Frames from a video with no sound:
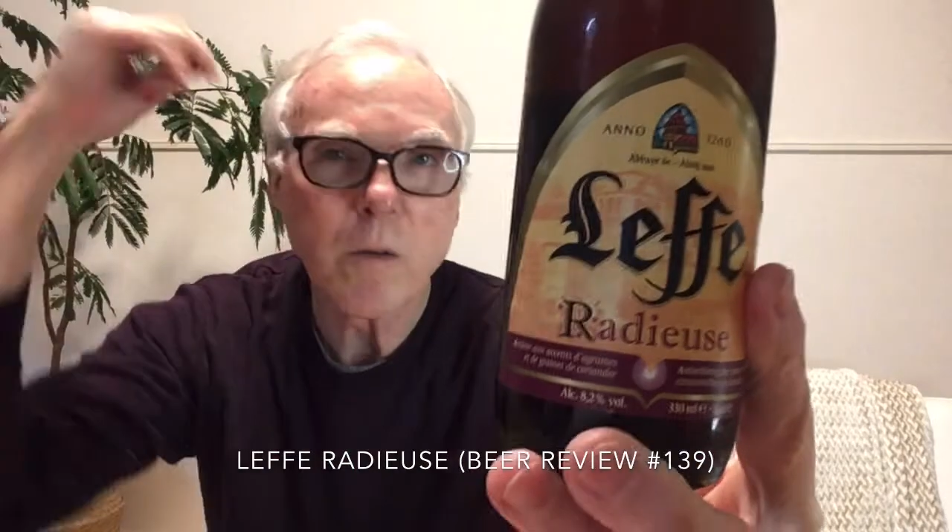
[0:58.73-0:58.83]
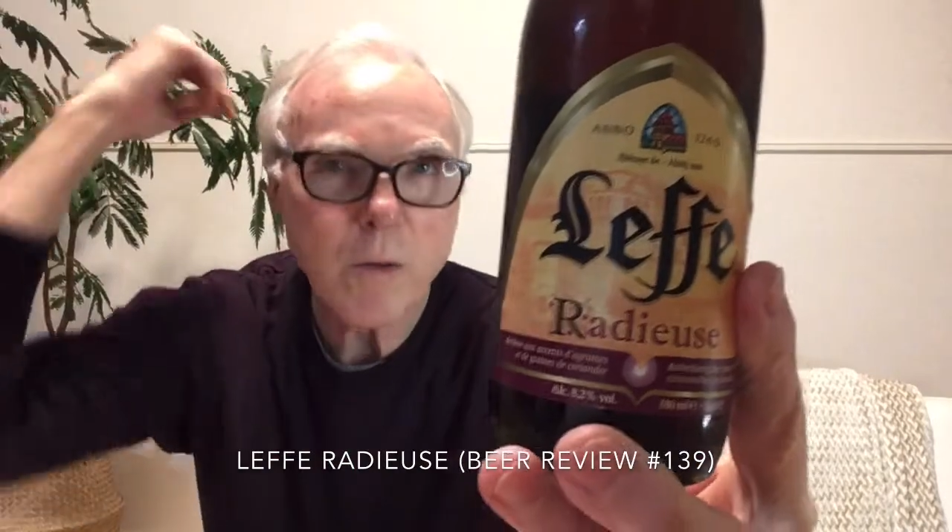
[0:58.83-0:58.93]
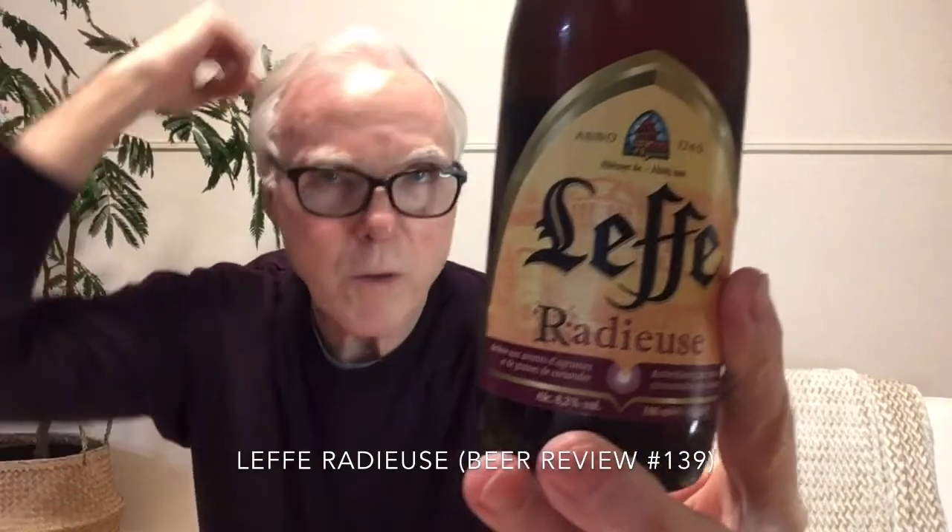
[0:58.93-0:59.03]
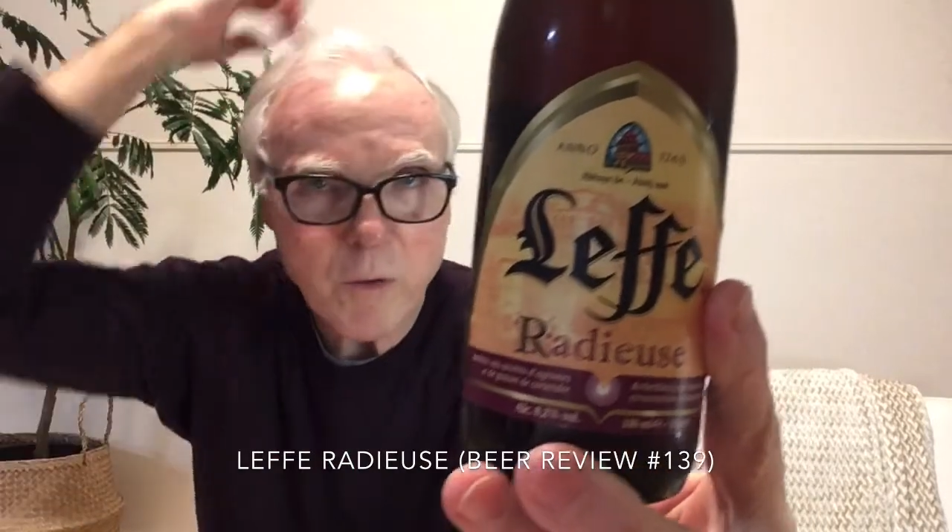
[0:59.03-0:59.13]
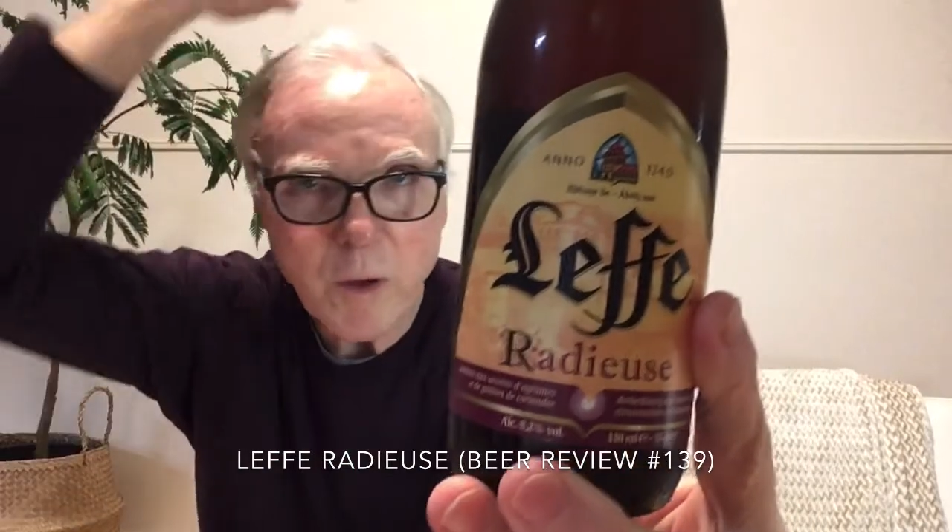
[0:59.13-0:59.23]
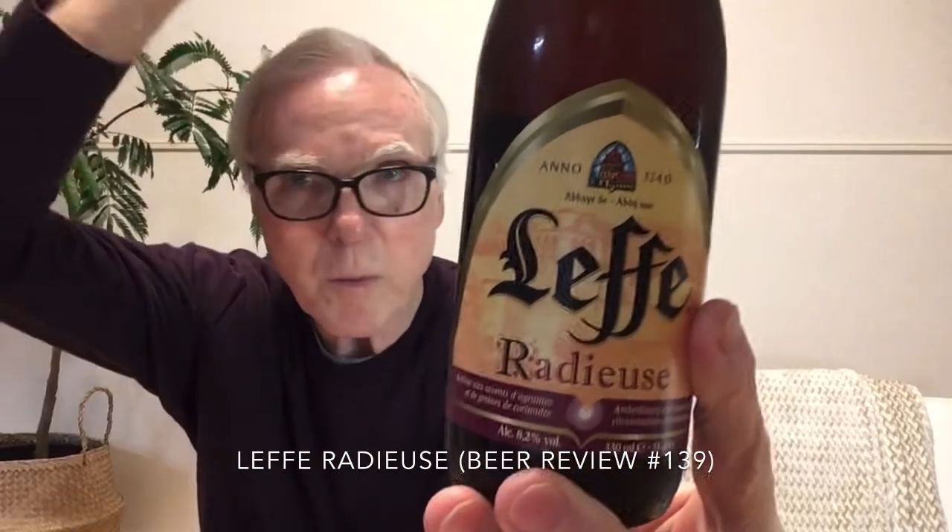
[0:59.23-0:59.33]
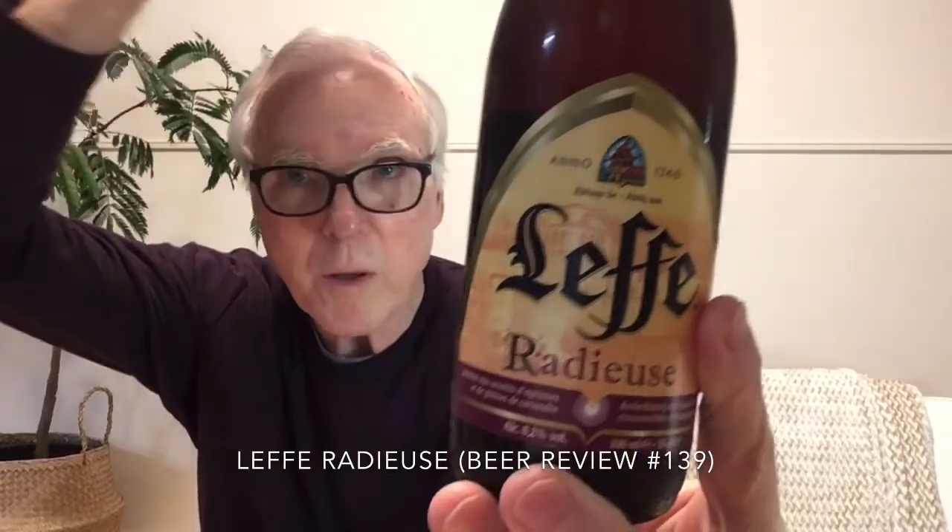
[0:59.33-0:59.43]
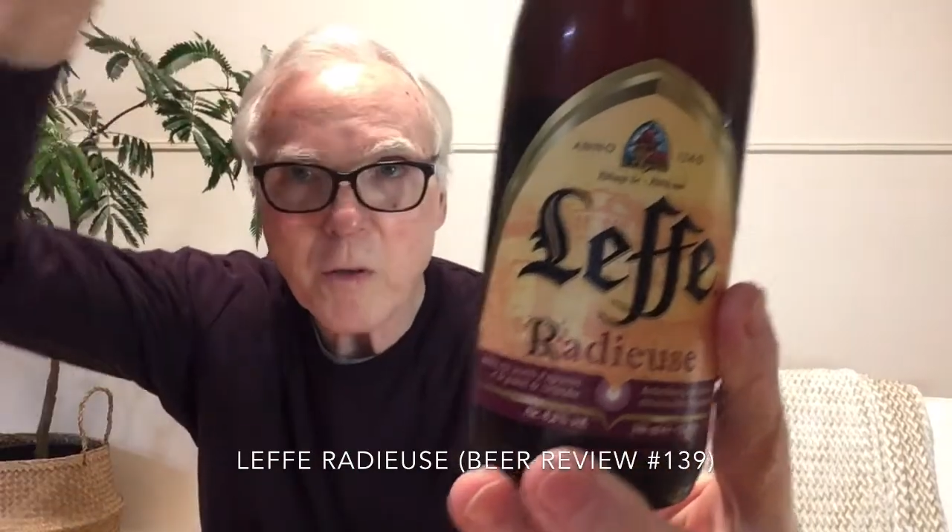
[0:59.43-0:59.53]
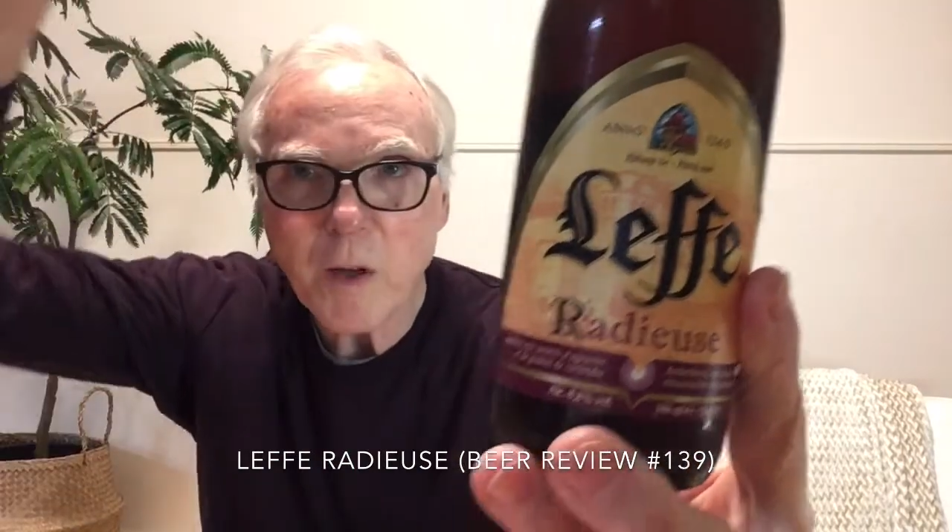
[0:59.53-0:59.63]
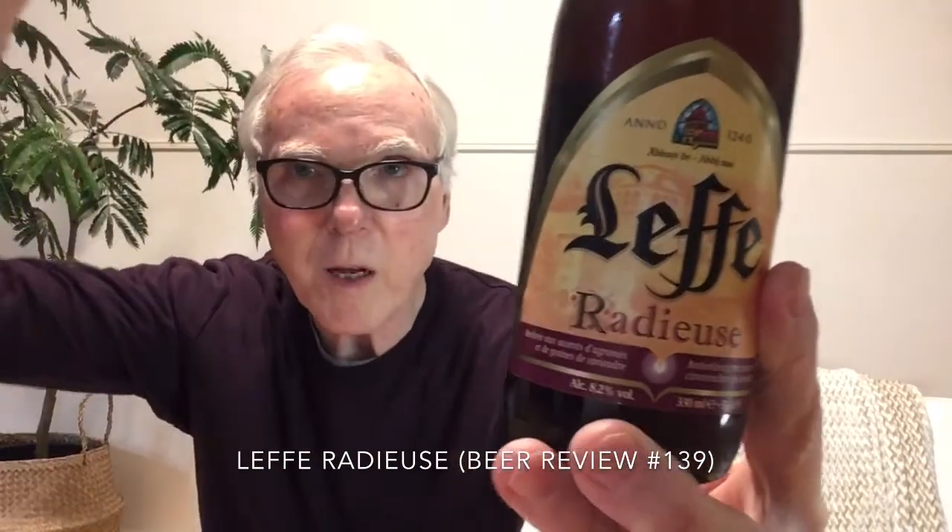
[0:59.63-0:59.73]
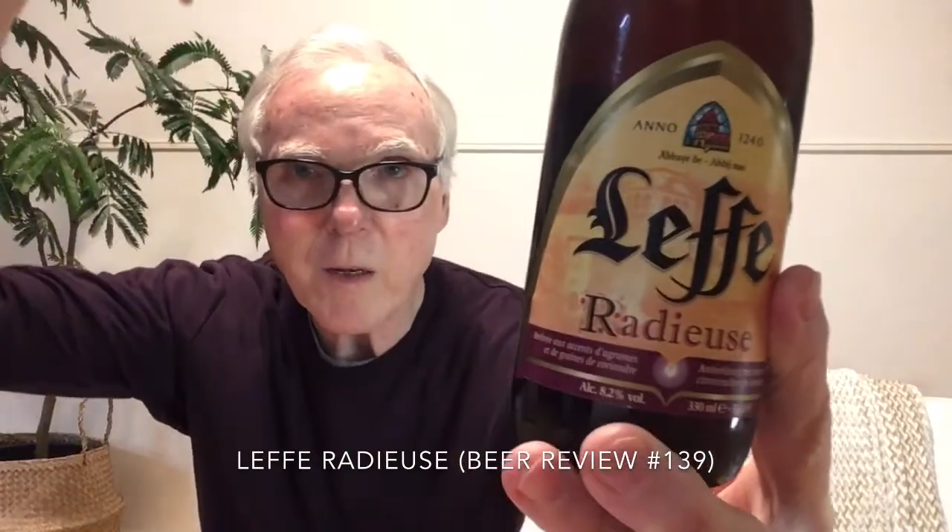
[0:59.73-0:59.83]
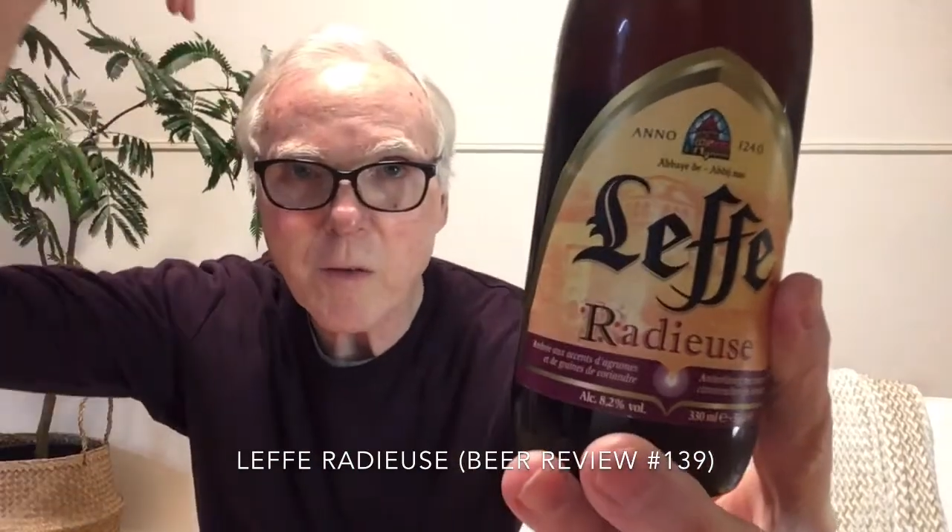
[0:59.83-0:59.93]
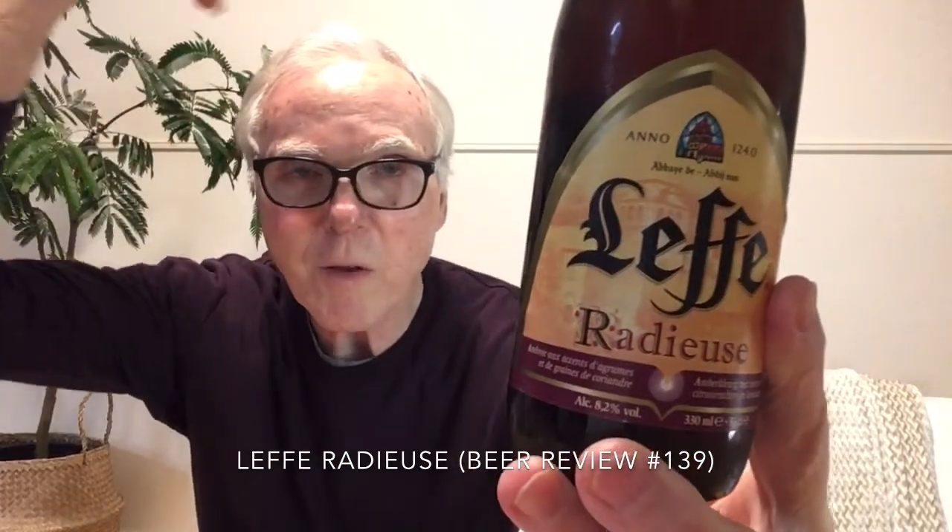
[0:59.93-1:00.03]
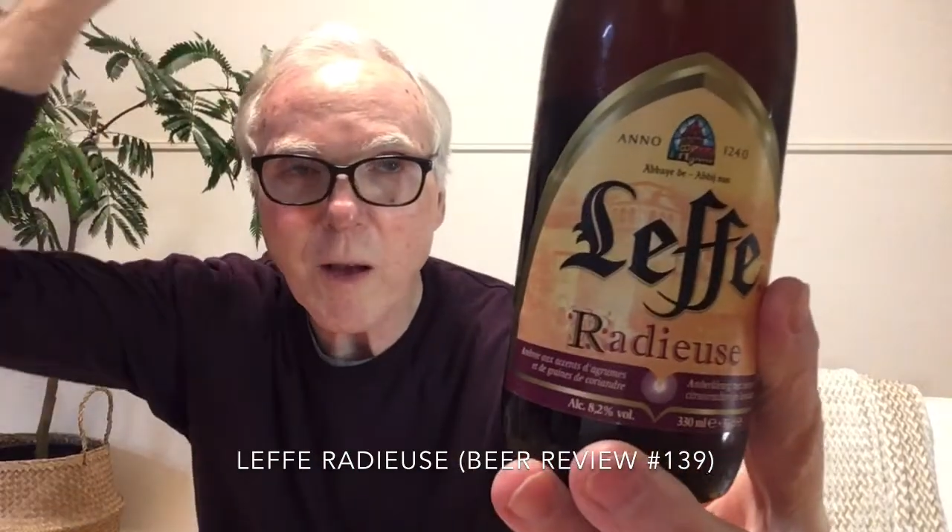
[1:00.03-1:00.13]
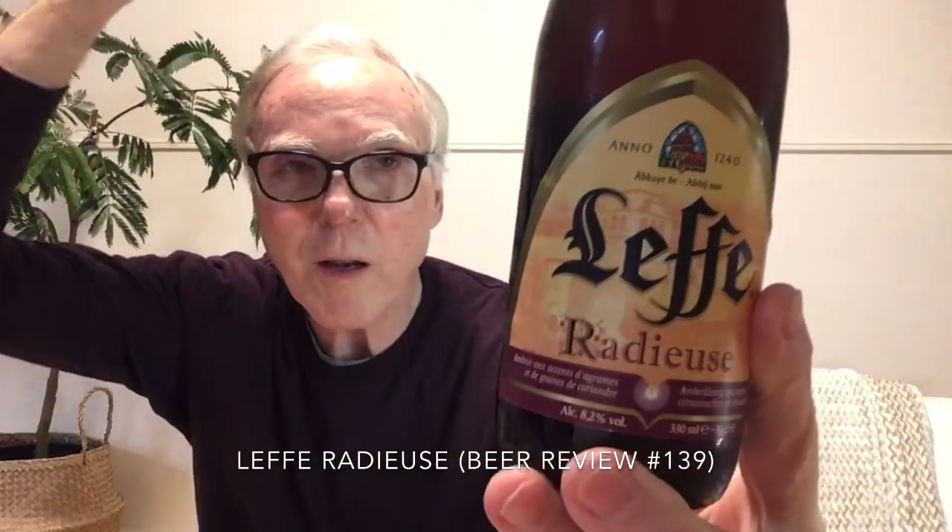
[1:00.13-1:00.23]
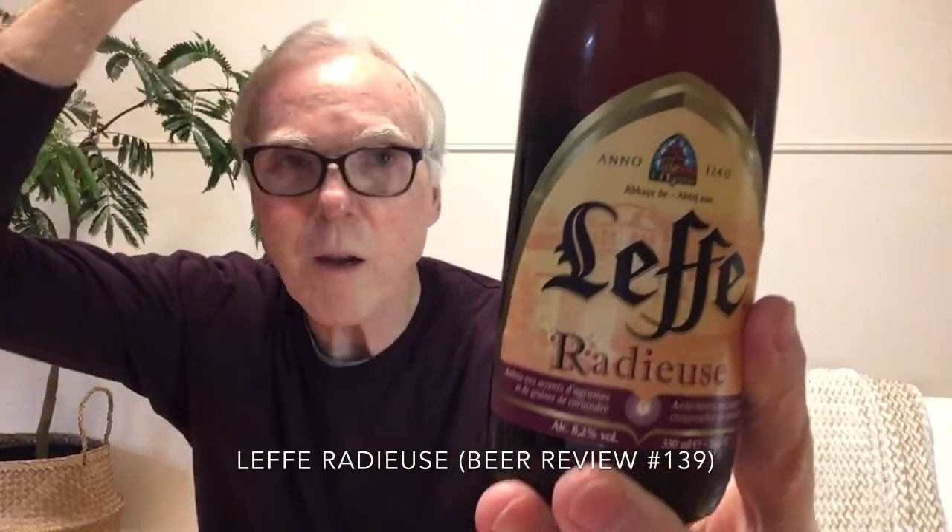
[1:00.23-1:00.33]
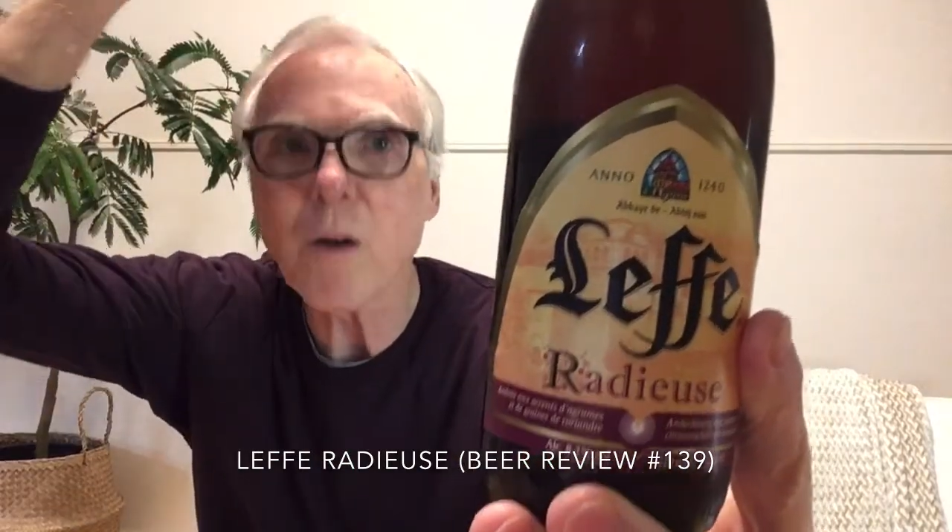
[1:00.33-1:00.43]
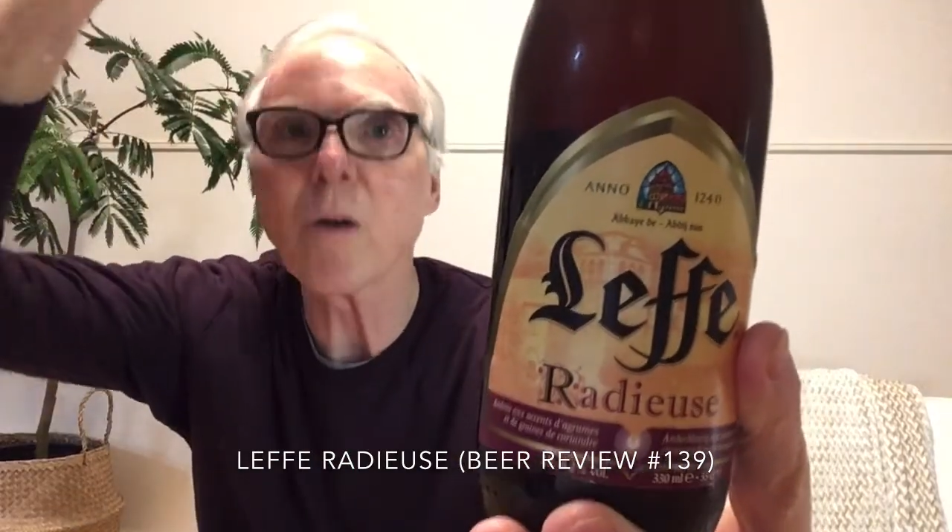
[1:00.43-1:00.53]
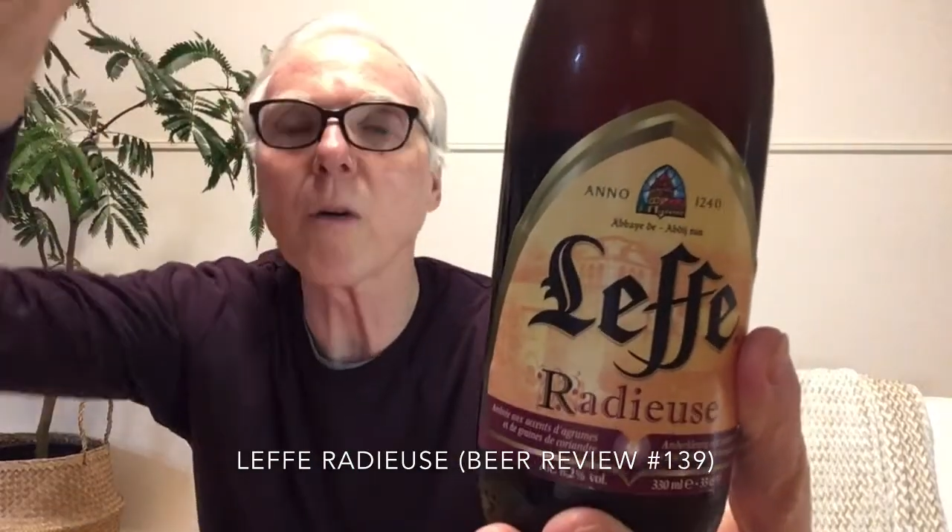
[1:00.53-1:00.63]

For example, a saint's halo,